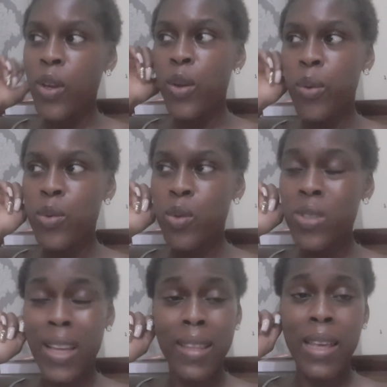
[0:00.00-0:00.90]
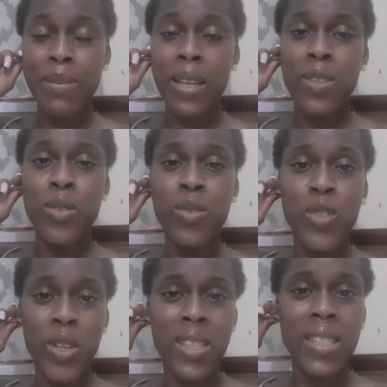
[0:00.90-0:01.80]
You know, so those are the times that you
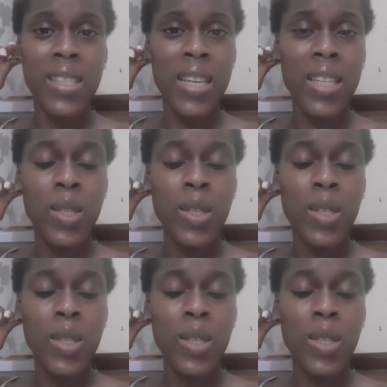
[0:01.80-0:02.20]
just need